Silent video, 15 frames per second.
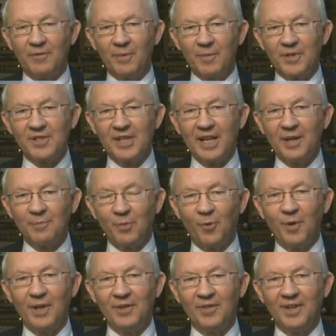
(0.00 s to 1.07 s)
from the
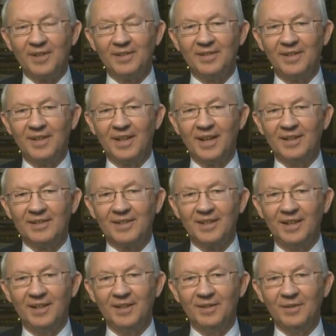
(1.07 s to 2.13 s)
standpoint that
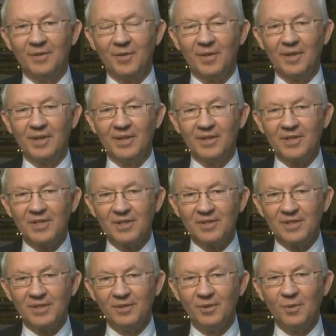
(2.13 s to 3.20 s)

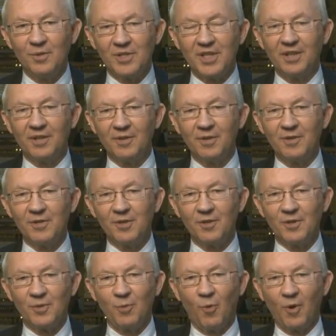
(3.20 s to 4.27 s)
the new senators
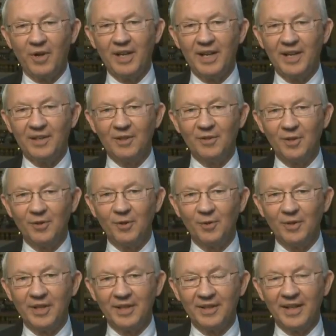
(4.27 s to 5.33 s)
are sworn in and the
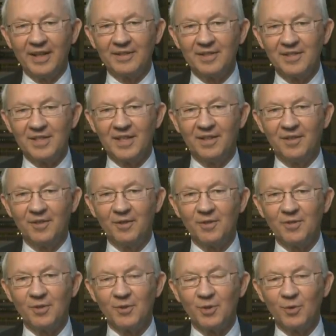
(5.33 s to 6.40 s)
newly elected
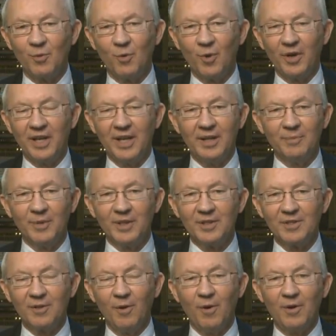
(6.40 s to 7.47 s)
senators are sworn in. But
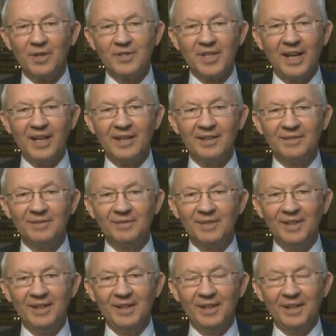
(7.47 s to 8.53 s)
as long as I can
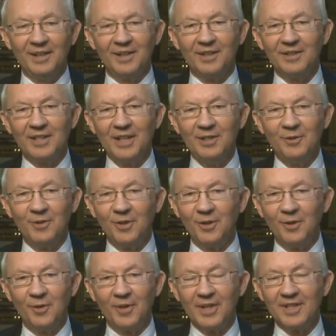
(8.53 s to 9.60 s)
continue to
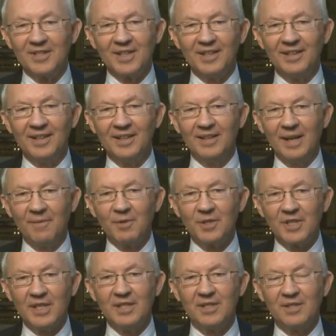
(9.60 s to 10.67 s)
do this, it never
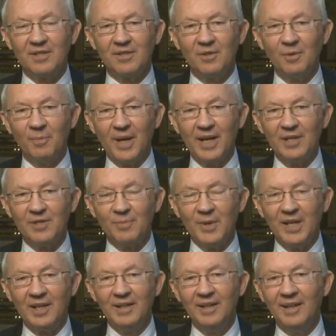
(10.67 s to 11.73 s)
ceases to amaze
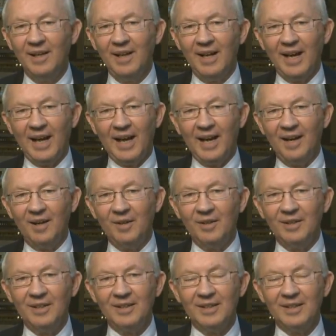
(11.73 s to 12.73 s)
me how